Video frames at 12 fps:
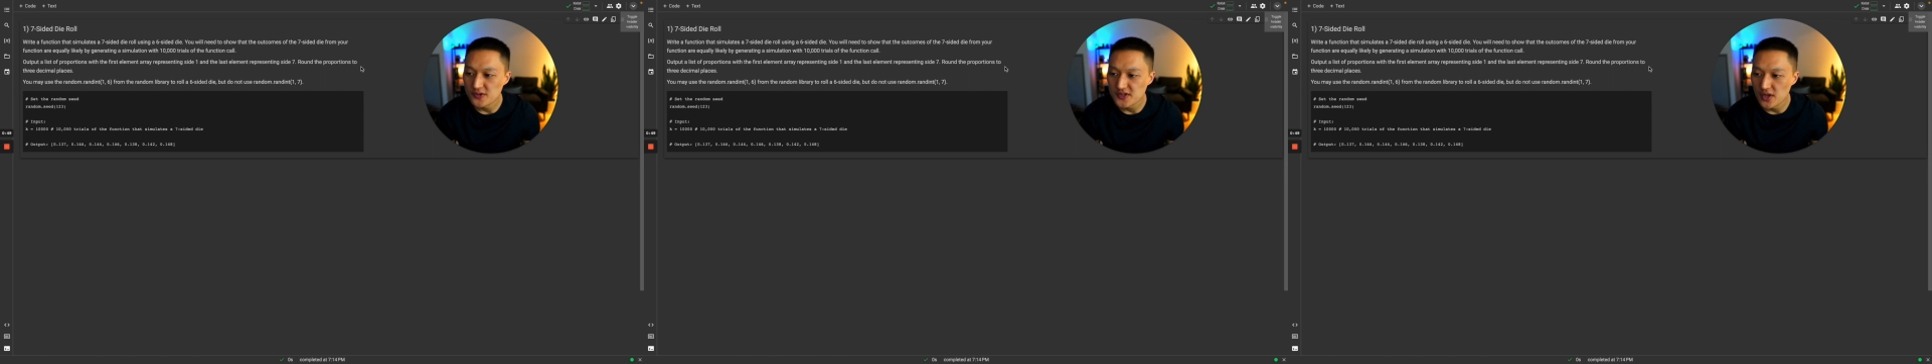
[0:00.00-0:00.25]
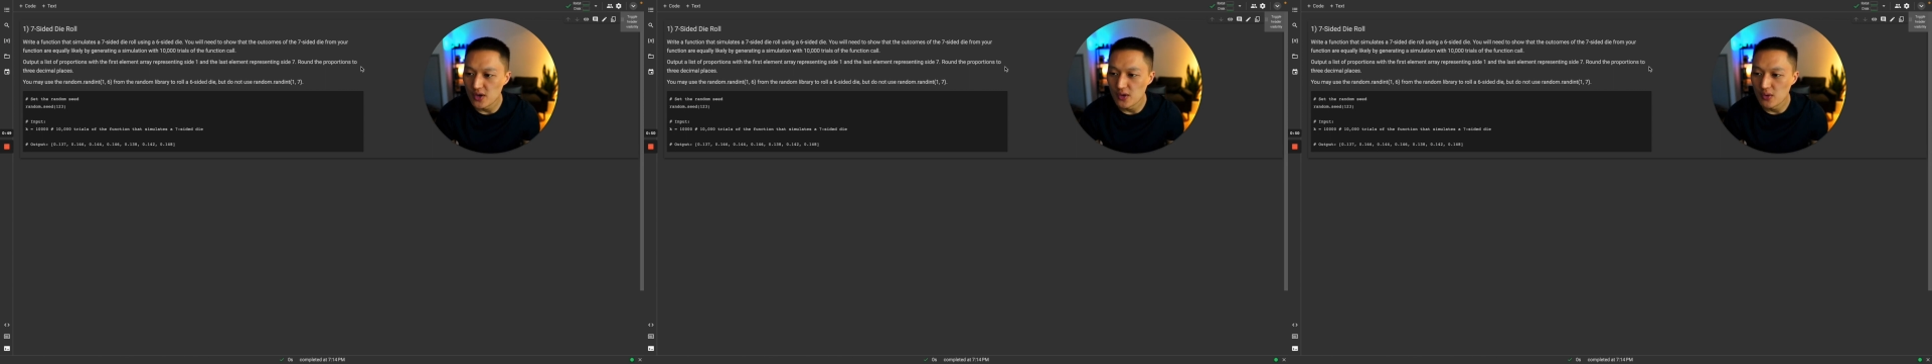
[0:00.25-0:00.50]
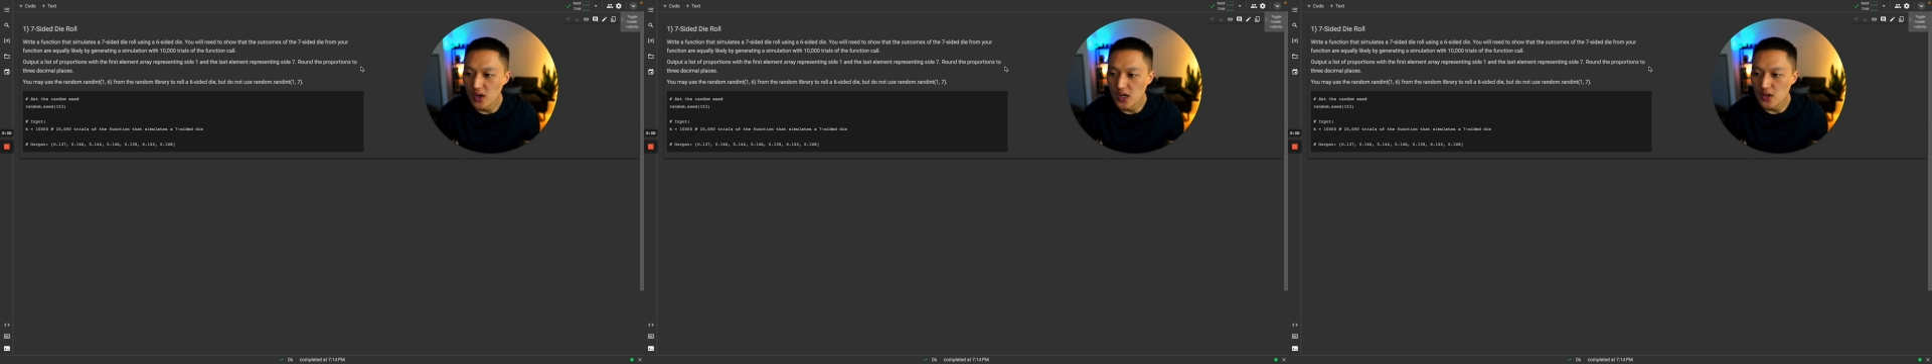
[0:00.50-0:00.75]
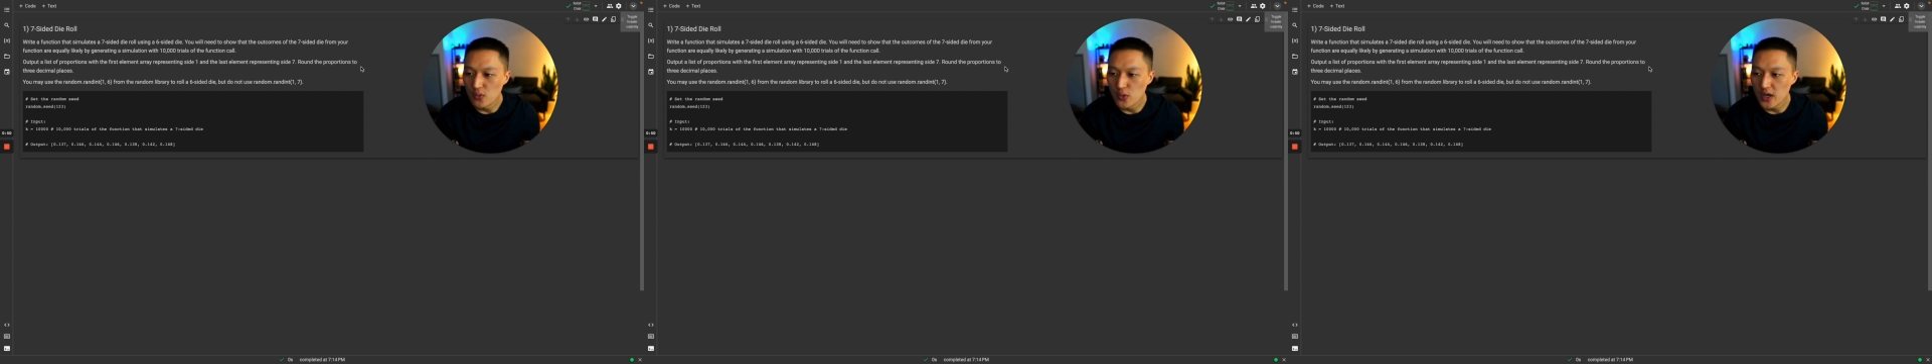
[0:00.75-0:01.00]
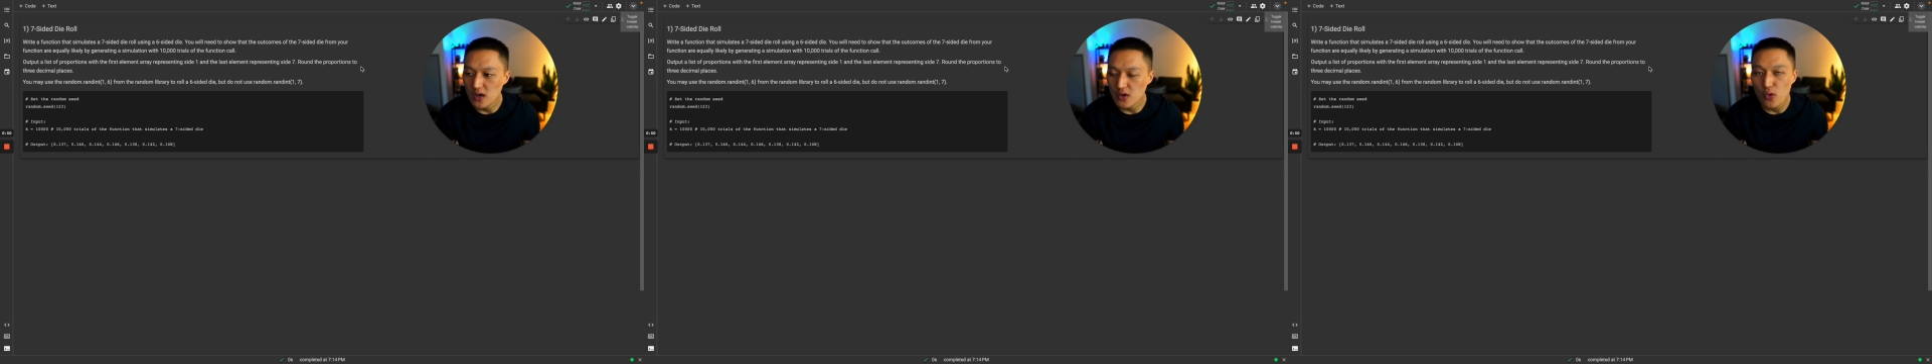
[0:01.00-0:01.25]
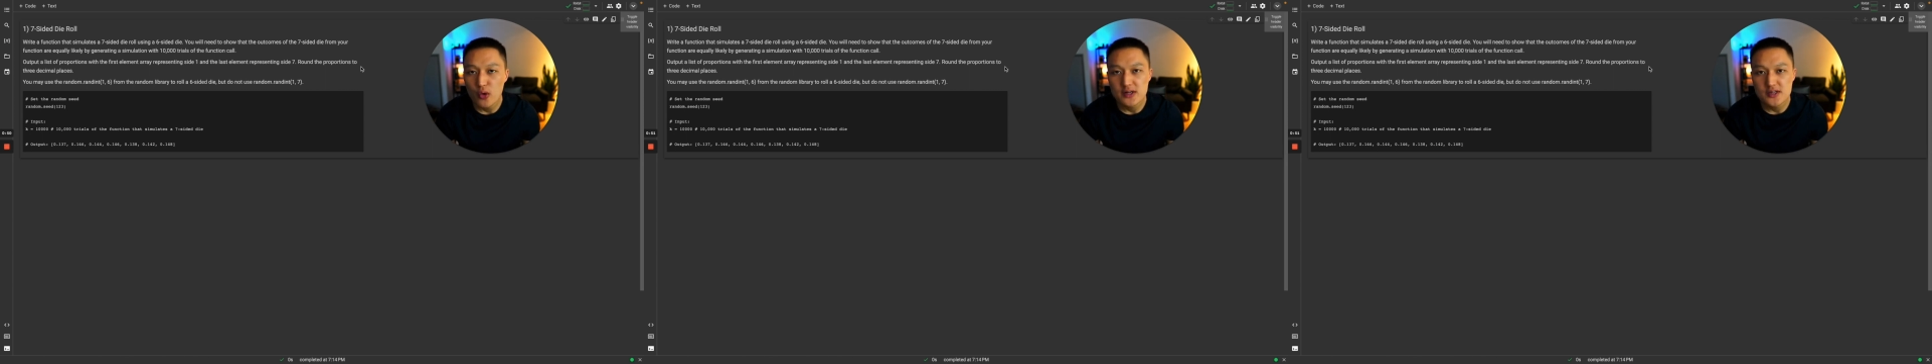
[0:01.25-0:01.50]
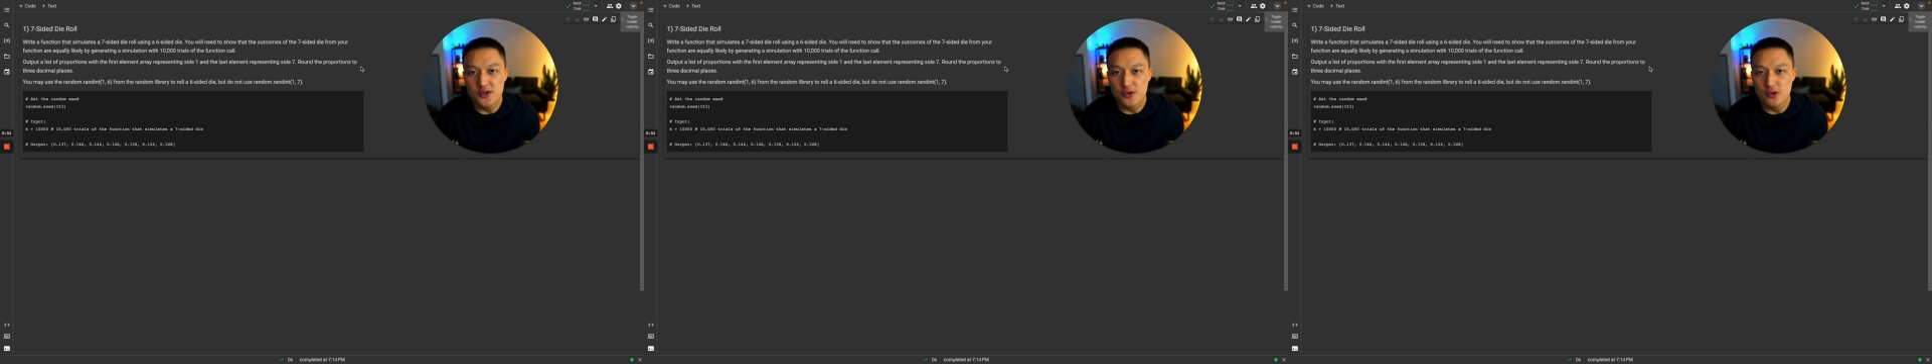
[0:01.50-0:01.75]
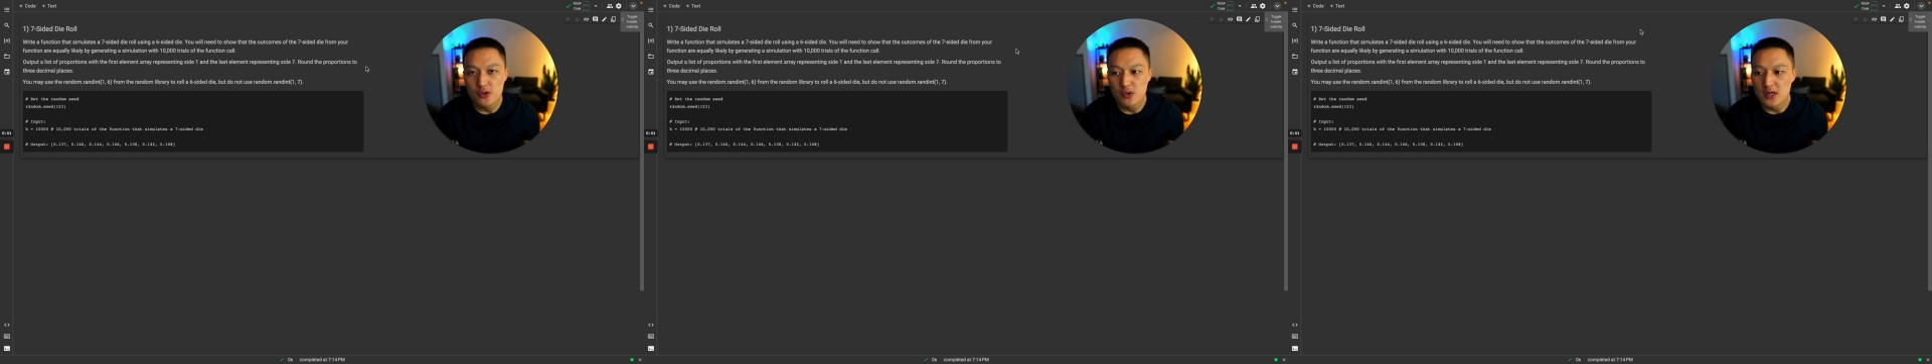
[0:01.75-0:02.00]
so we are going
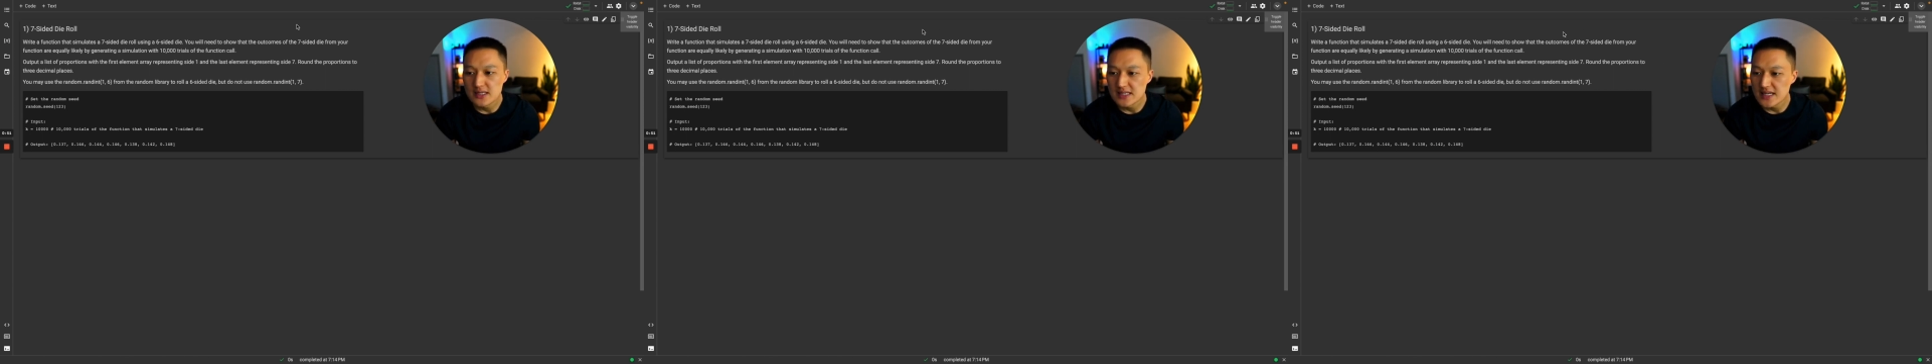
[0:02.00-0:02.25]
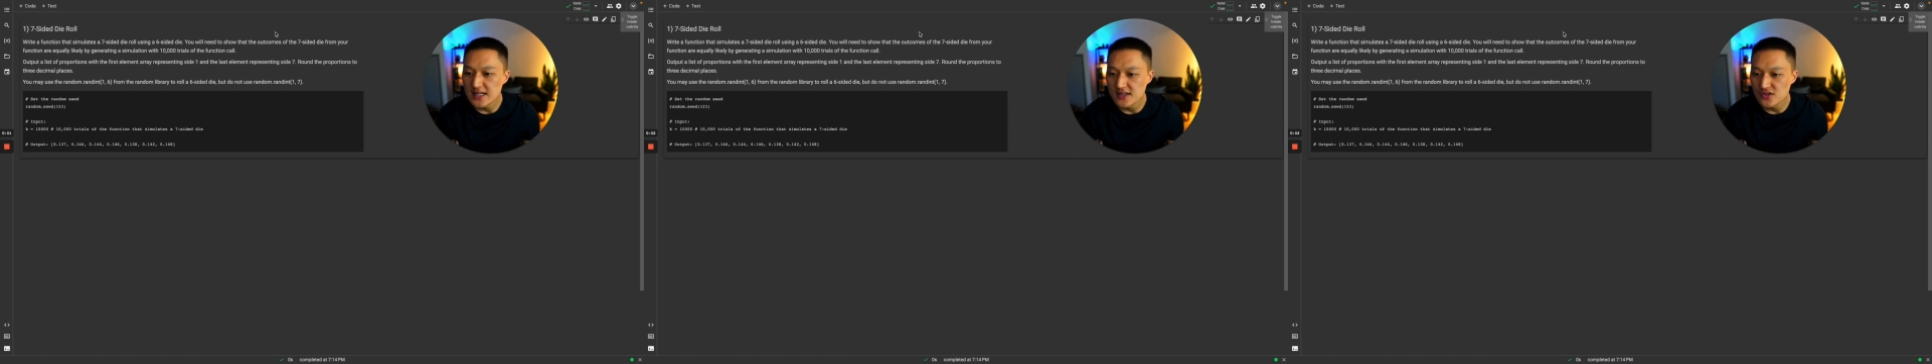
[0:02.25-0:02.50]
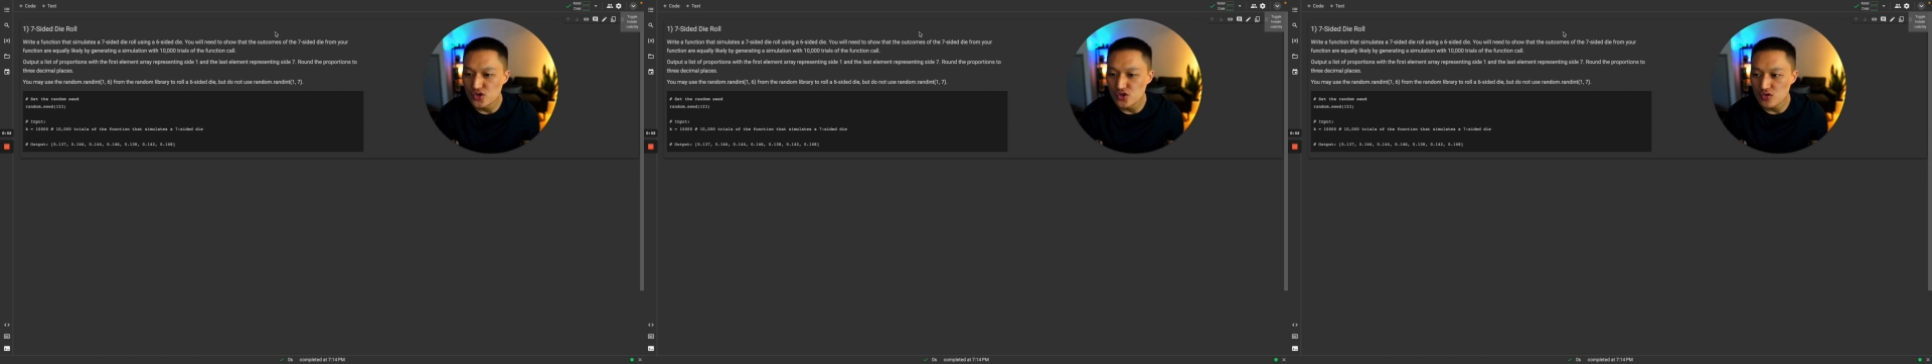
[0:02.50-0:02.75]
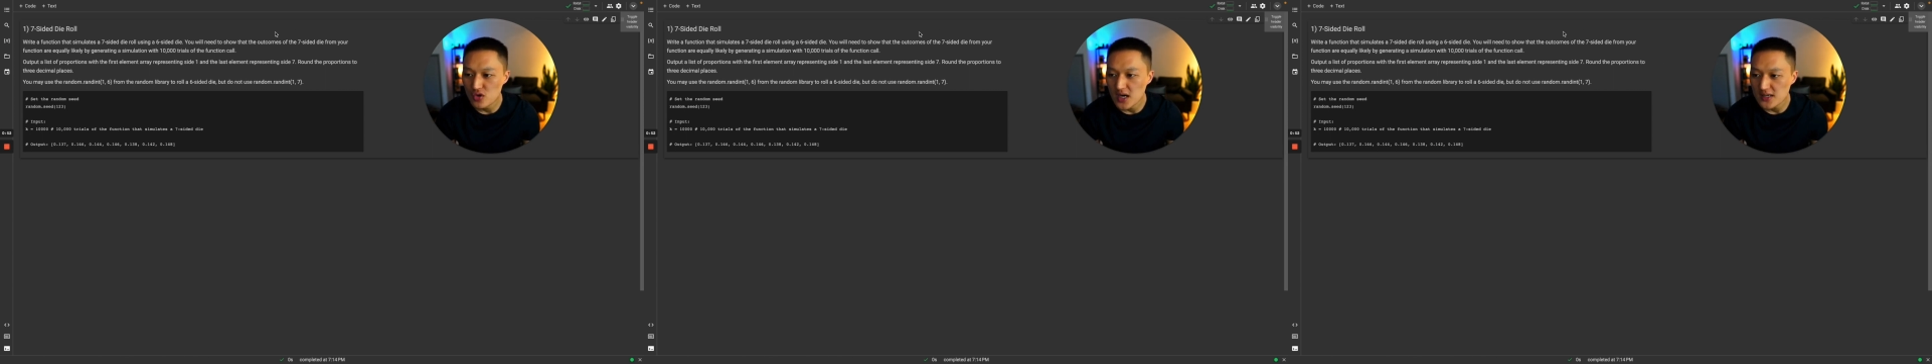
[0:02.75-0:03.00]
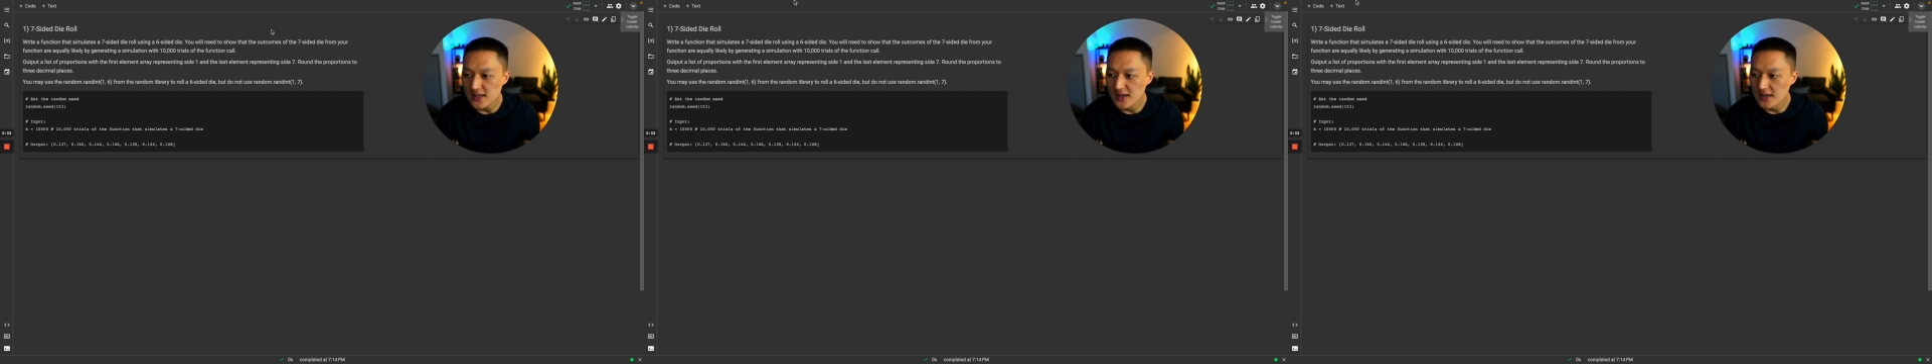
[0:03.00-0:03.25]
to deconstruct